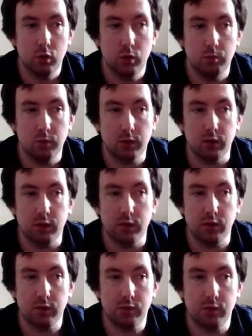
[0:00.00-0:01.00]

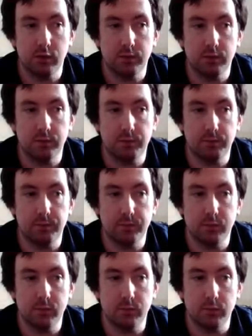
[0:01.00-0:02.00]
because
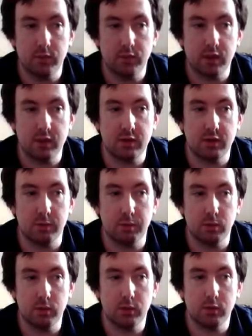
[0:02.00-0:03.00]
60
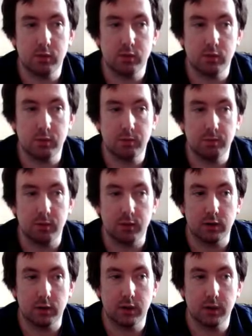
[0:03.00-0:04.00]
bullets per
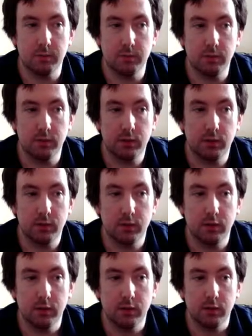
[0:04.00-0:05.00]
clip,
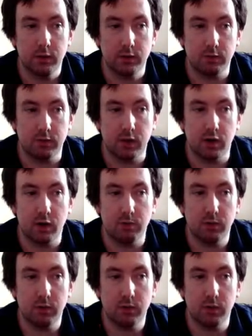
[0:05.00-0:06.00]
you've got
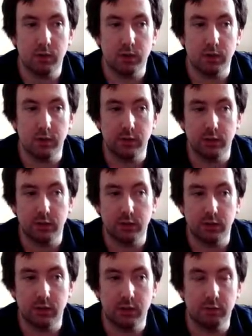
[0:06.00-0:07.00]
armour, and
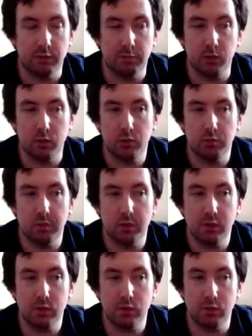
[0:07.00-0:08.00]
if a bloke
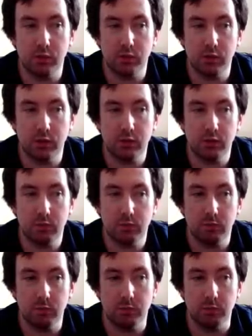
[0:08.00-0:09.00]
spits on you
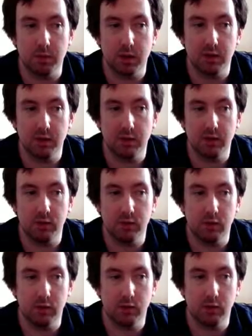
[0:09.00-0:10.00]
with my
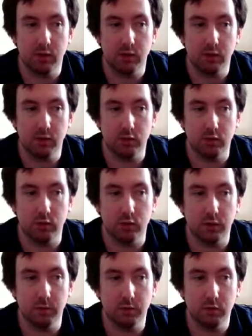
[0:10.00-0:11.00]
settings, it doesn't do
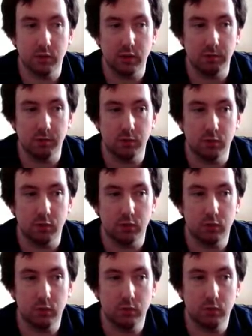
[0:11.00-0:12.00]
that much damage at all.